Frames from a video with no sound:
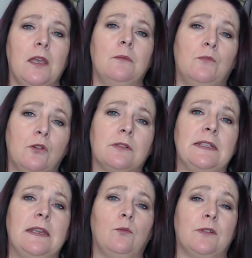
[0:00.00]

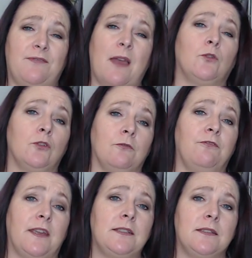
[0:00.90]
Maudsley was found
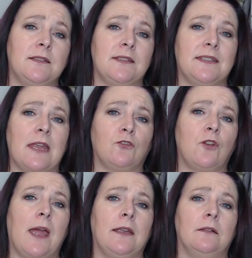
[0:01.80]
unfit to stand
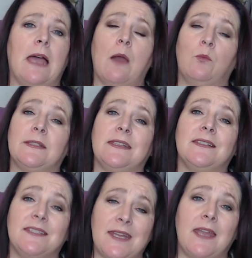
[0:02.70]
trial and was
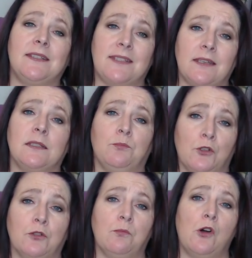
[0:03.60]
instead sent to
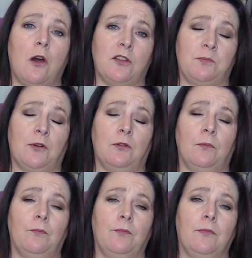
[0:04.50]
Broadmoor
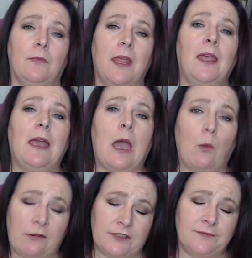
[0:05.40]
Hospital.
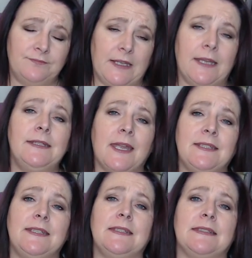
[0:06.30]
However, in
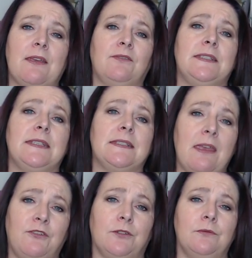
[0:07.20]

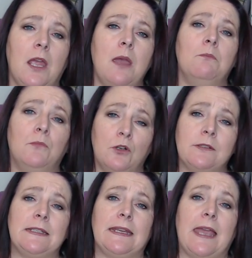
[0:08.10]
1977,
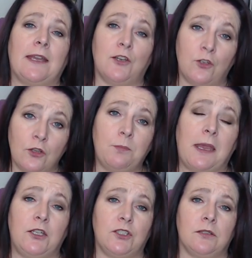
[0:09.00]
Maudsley and another
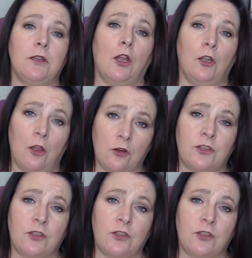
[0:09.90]
patient locked